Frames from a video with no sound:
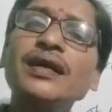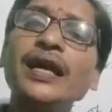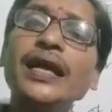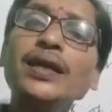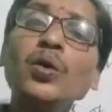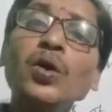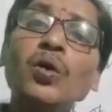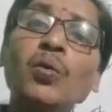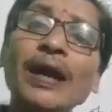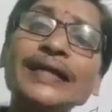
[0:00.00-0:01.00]
And
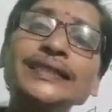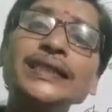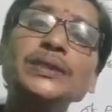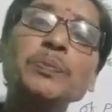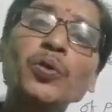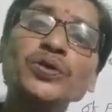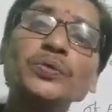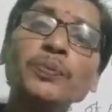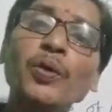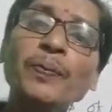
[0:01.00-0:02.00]
what is his
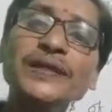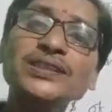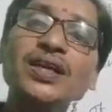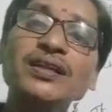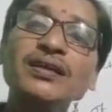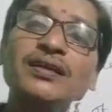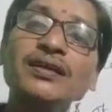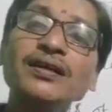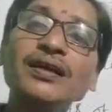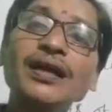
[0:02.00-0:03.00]
profession?
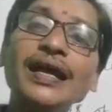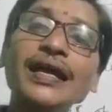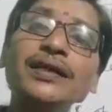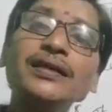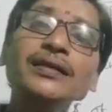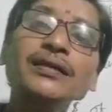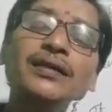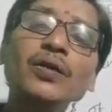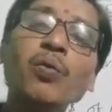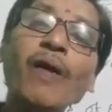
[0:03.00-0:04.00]
And
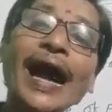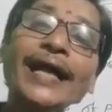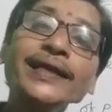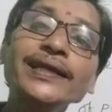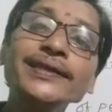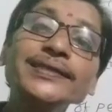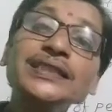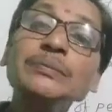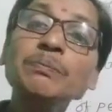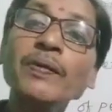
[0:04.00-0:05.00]
why he is
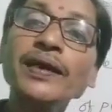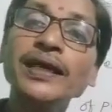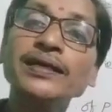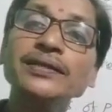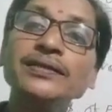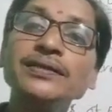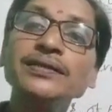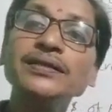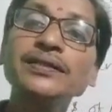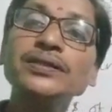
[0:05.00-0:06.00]
important?
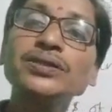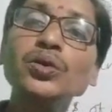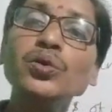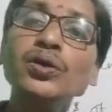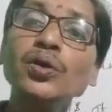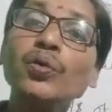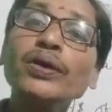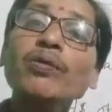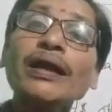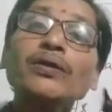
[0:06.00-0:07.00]
So
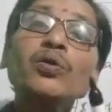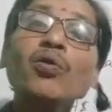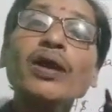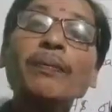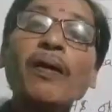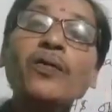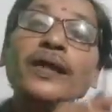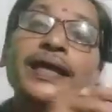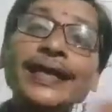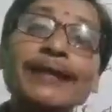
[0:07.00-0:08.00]
we want to know about
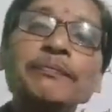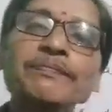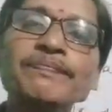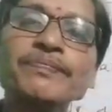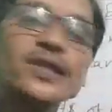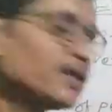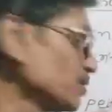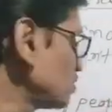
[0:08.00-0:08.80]
him.